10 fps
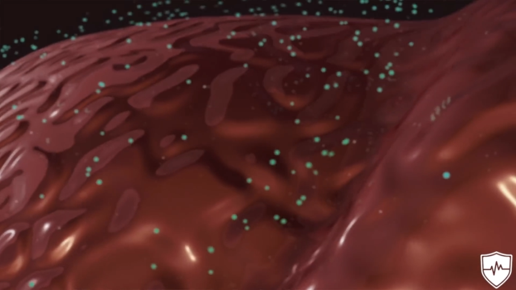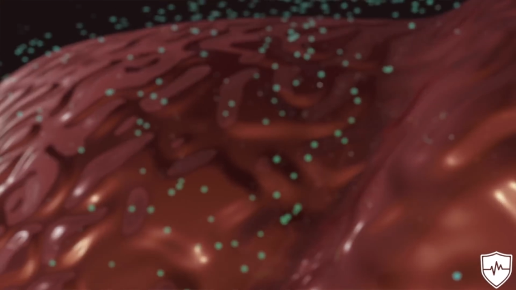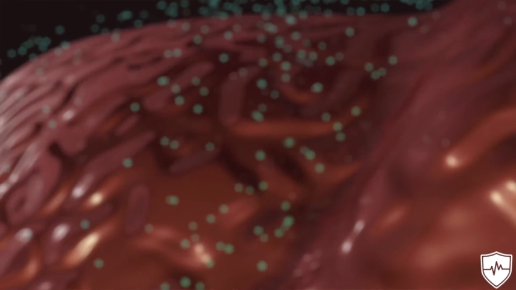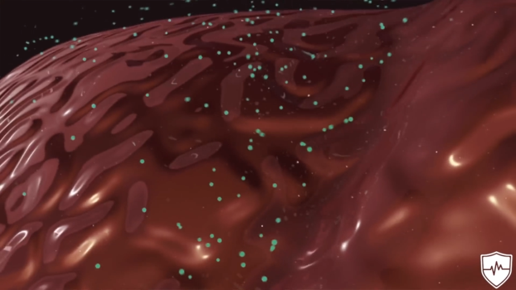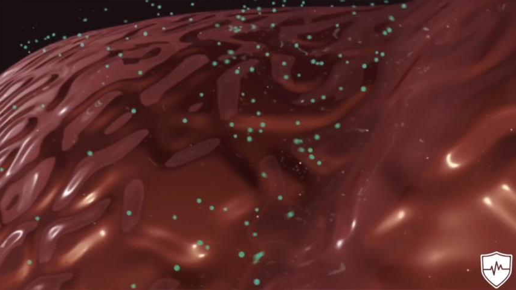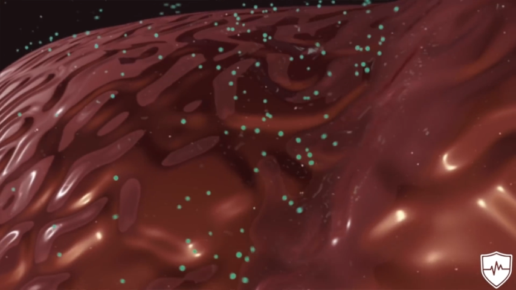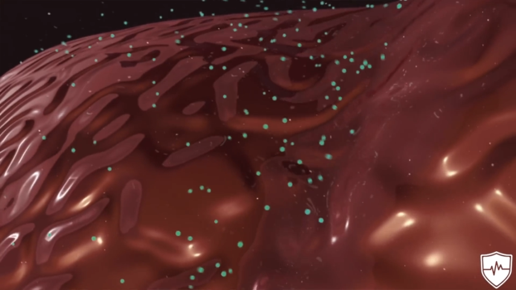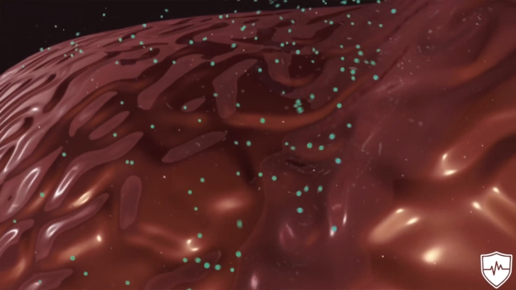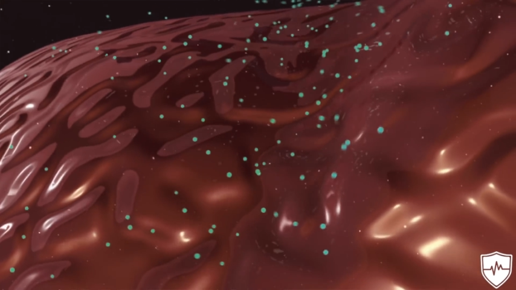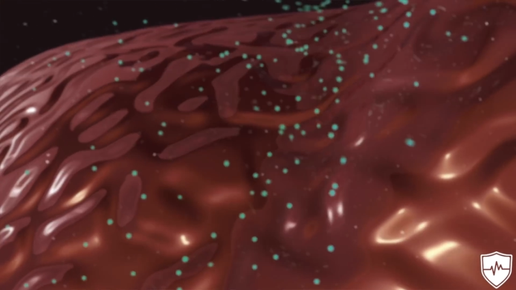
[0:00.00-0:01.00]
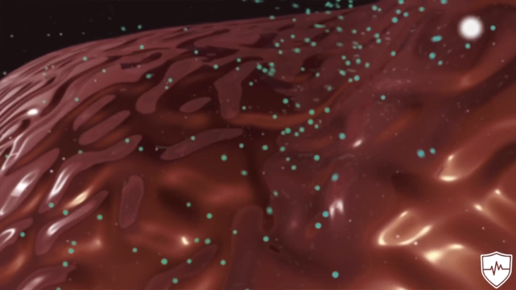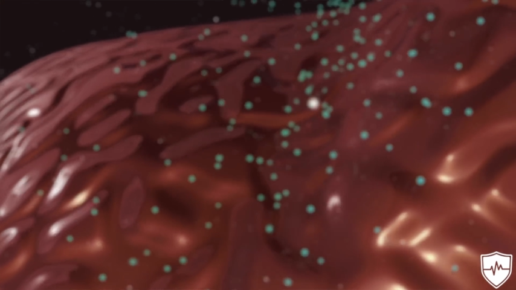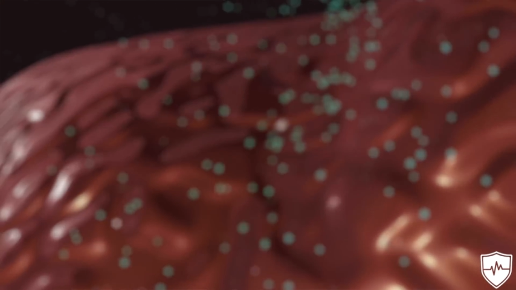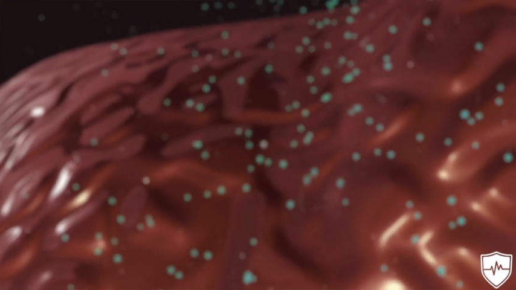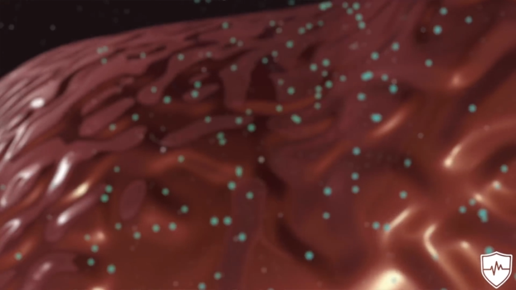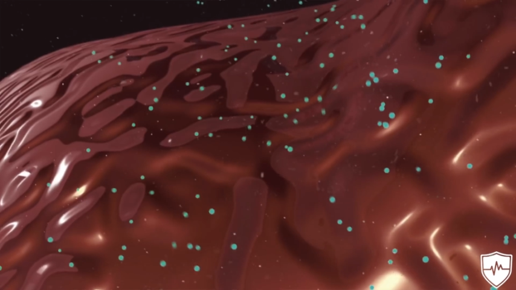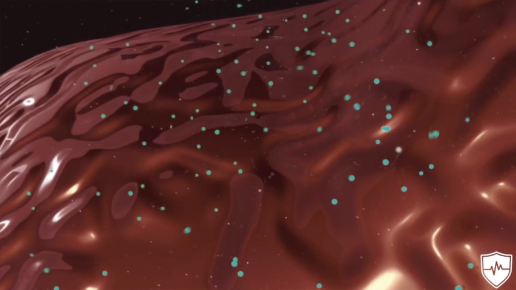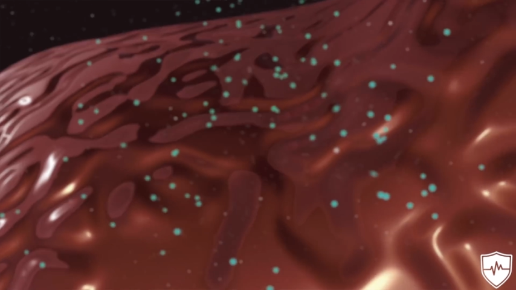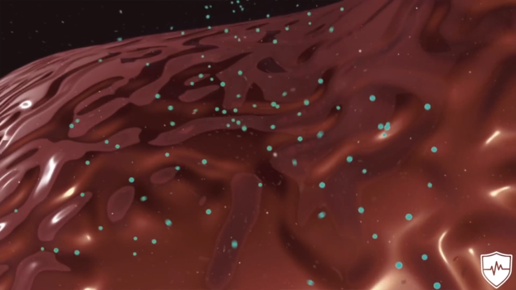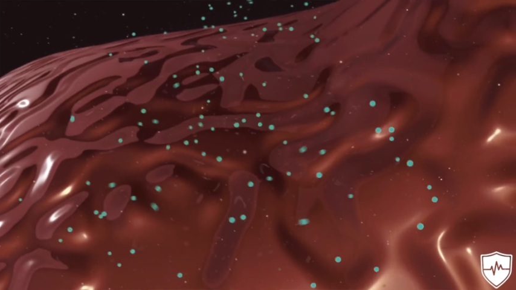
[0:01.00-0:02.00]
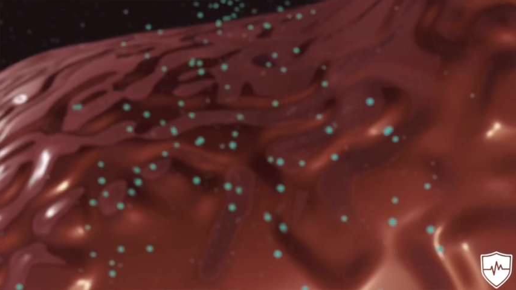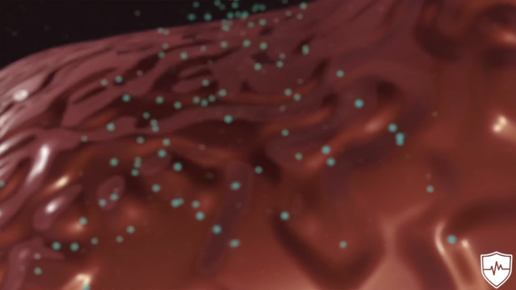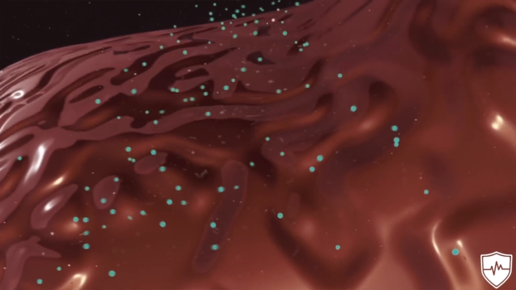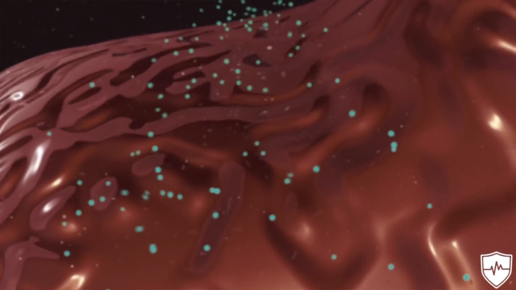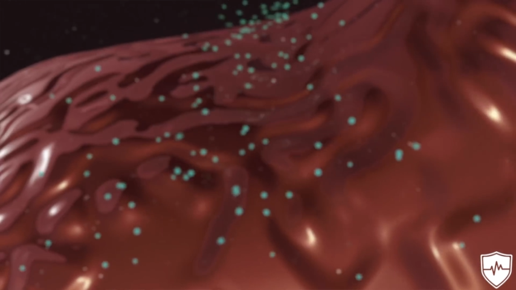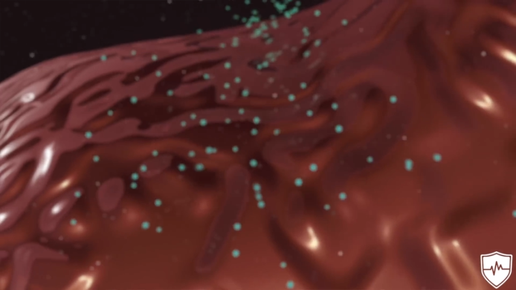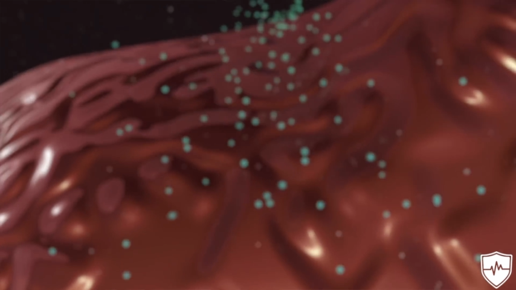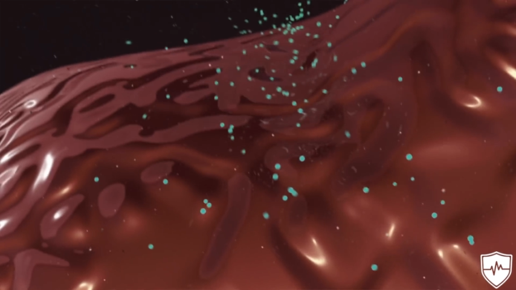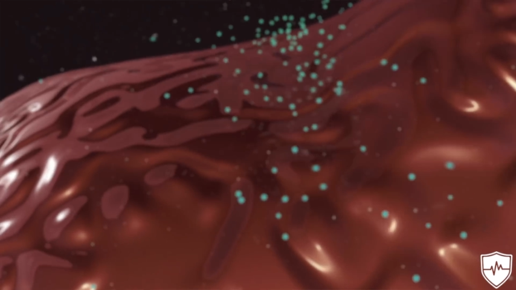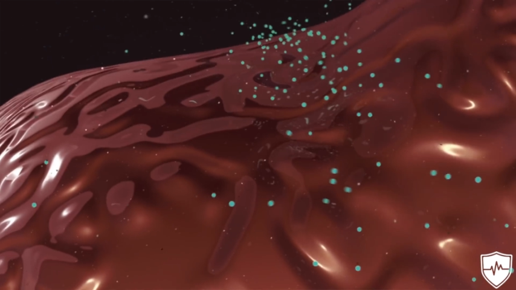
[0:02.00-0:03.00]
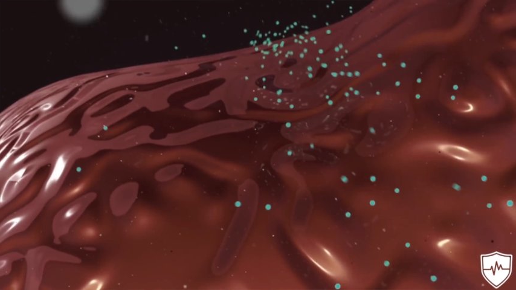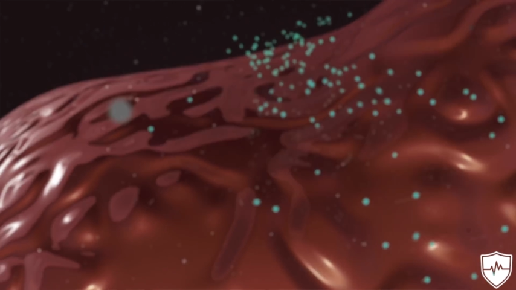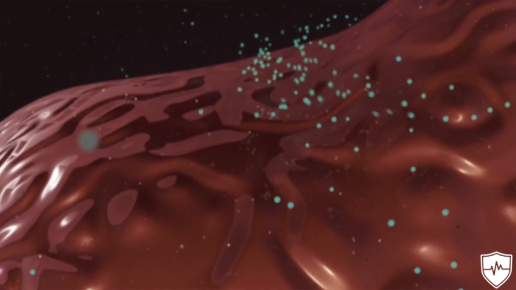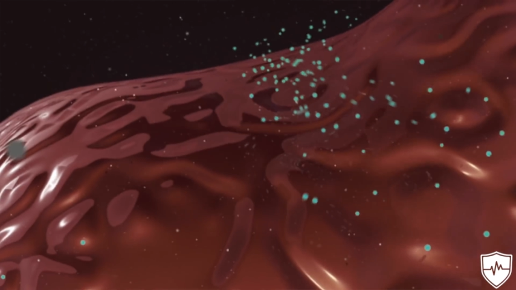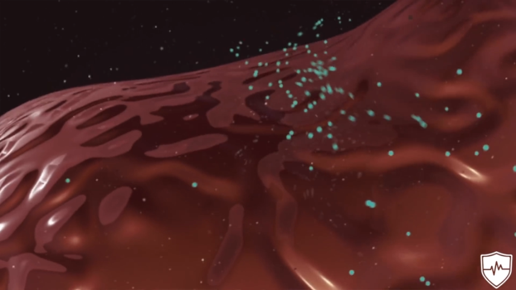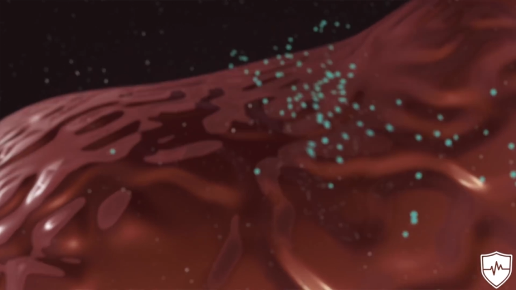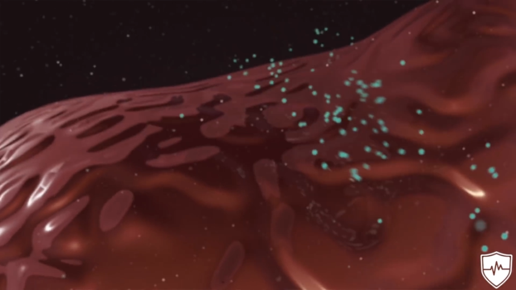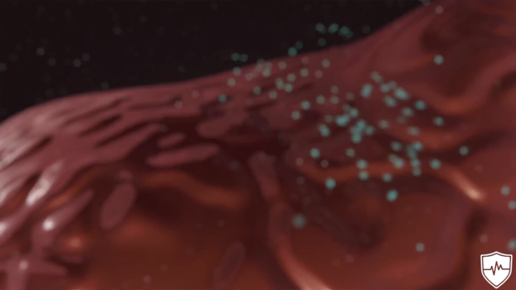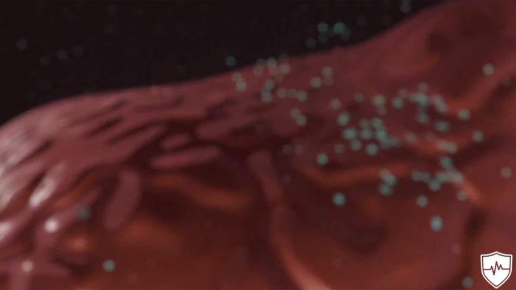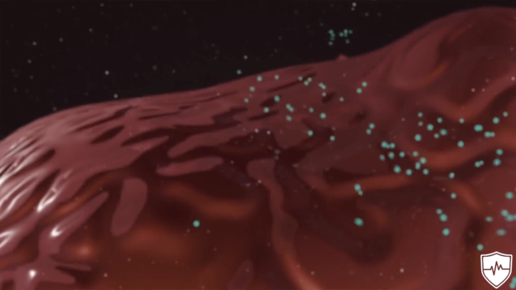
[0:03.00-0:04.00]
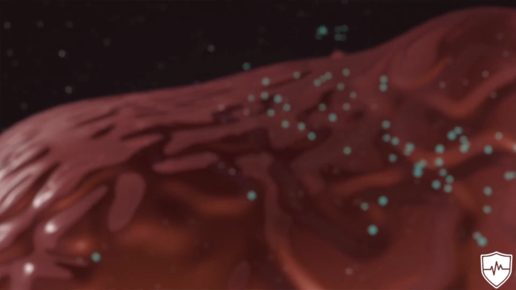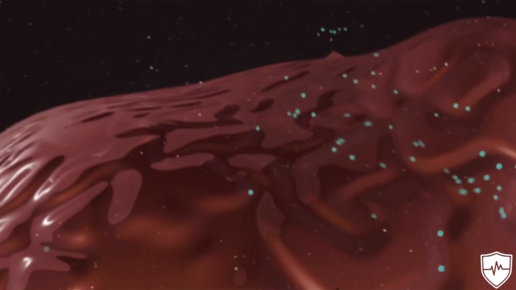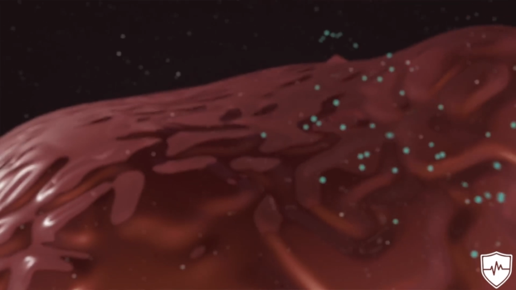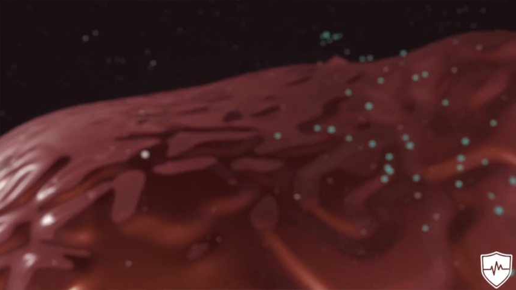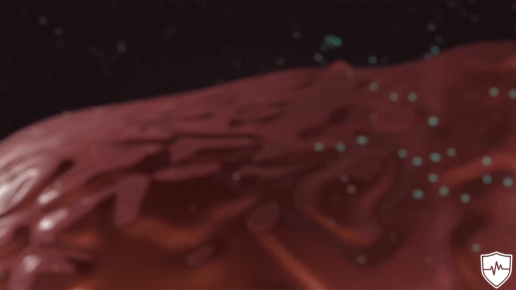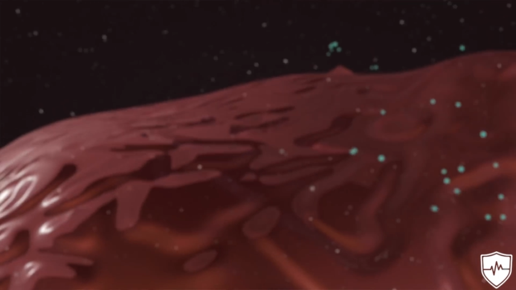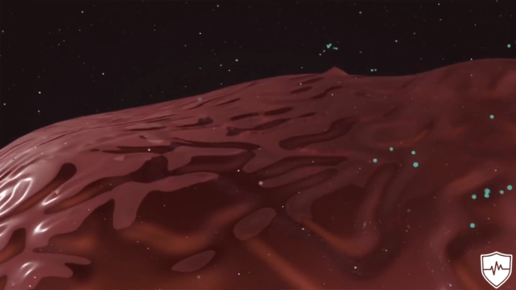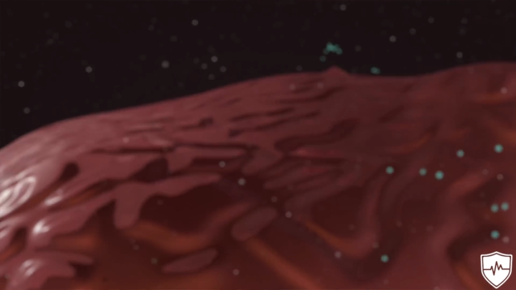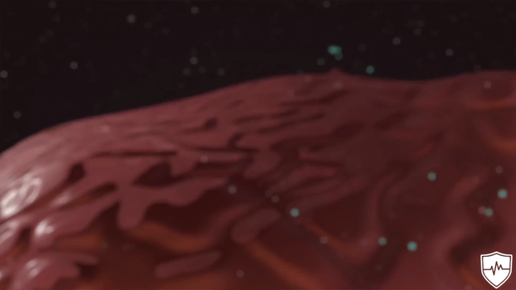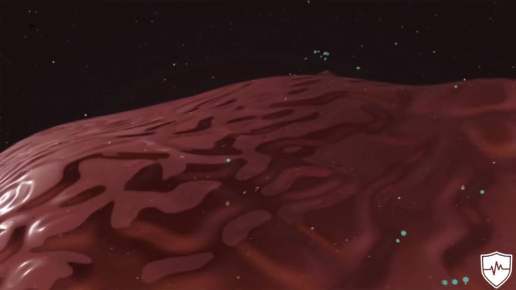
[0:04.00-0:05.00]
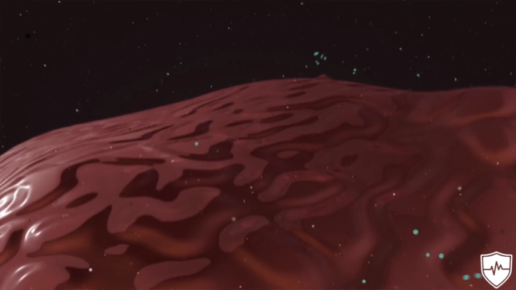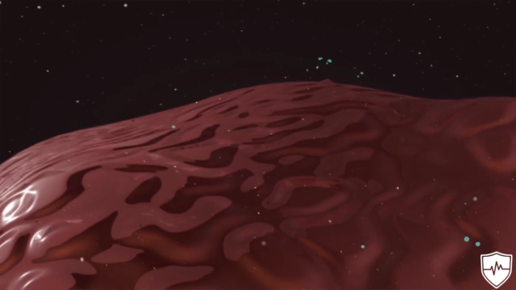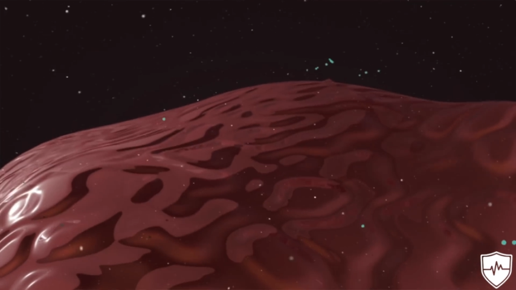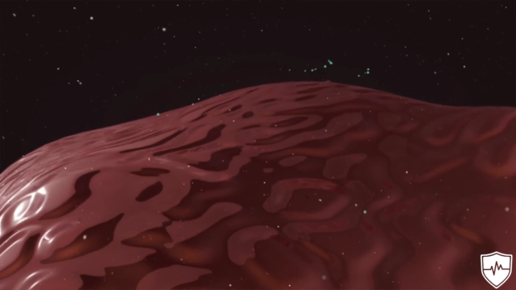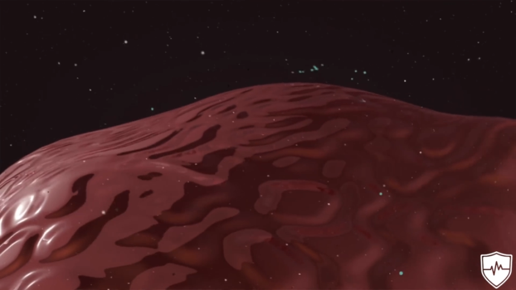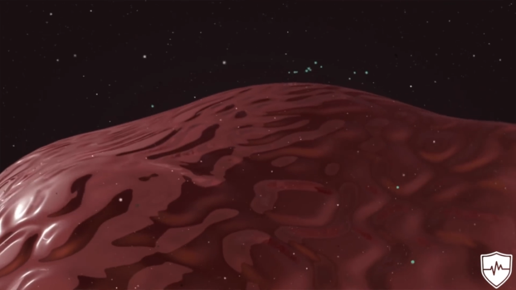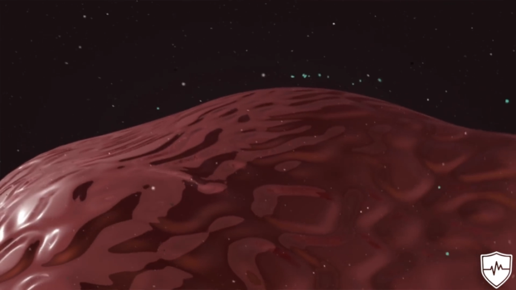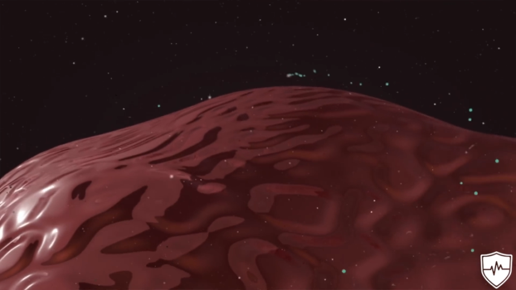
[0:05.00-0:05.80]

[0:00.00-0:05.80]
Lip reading: Nobody's mouth can be seen.